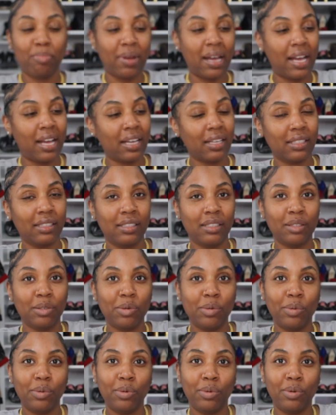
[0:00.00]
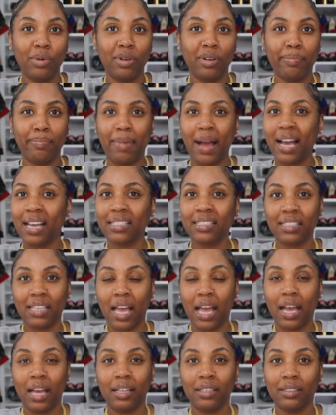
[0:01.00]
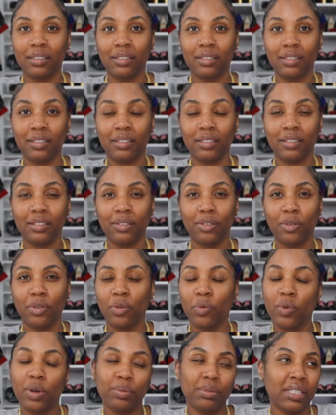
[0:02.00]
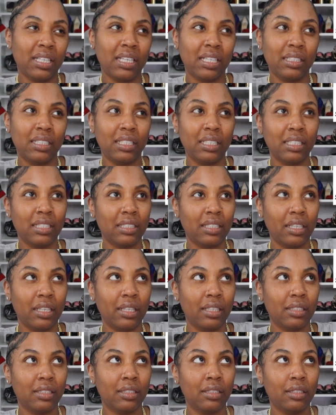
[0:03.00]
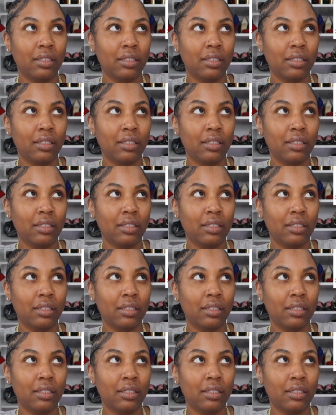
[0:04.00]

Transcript: box, or box Scott. On the website, I think it says